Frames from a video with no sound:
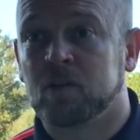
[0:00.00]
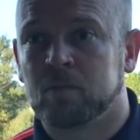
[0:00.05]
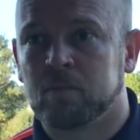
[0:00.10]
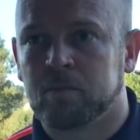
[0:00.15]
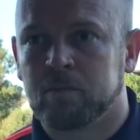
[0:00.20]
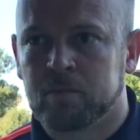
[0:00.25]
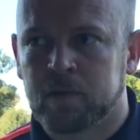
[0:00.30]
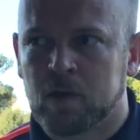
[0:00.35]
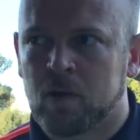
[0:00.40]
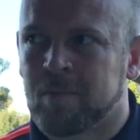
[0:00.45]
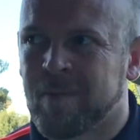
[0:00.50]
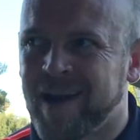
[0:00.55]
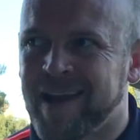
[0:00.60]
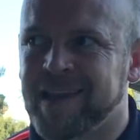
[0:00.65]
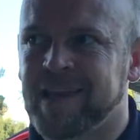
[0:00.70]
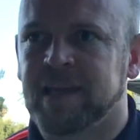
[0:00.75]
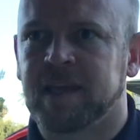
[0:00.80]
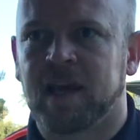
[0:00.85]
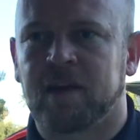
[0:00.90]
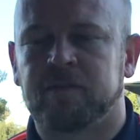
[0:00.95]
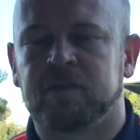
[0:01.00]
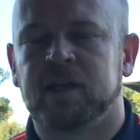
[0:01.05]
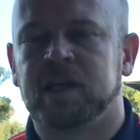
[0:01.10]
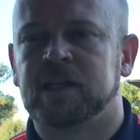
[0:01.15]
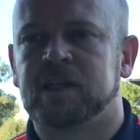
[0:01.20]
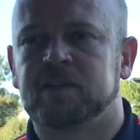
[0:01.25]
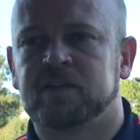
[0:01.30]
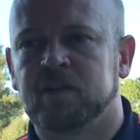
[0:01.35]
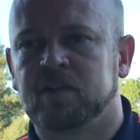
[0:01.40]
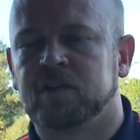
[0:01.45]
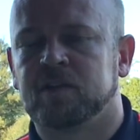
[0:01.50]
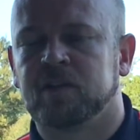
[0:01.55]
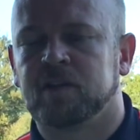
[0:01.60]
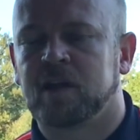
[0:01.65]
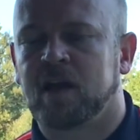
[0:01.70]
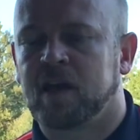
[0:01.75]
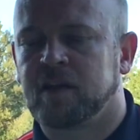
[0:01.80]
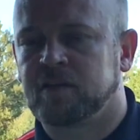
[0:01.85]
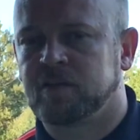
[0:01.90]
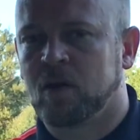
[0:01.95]
and Matty and Gav needed to
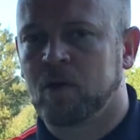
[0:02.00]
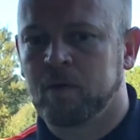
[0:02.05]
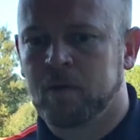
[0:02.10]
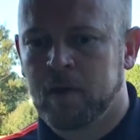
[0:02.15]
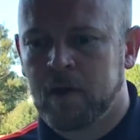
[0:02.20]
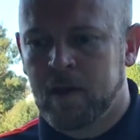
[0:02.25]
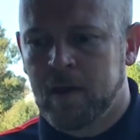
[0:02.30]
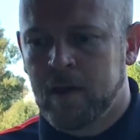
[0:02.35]
today. So